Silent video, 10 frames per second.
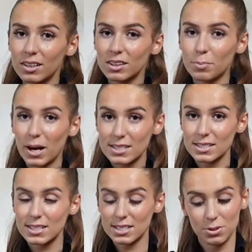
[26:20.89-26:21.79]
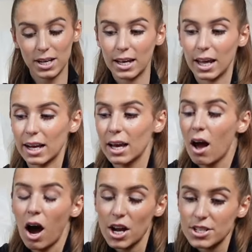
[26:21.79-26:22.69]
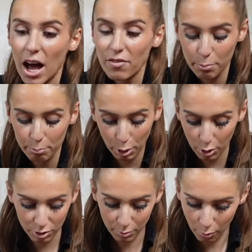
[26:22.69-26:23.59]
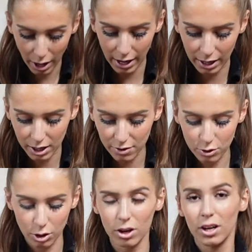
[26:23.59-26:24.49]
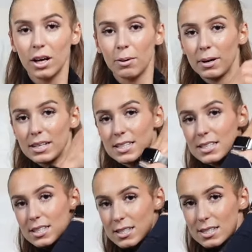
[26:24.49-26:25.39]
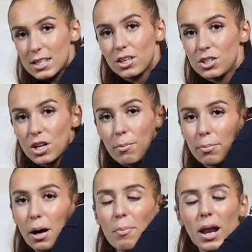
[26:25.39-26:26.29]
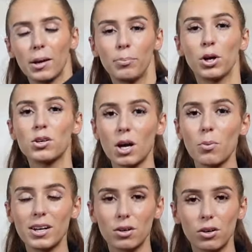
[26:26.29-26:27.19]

the presents are still here. Like, I just haven't put them away. Like, I've got my sisters and Seeker's jumper, but like, because I went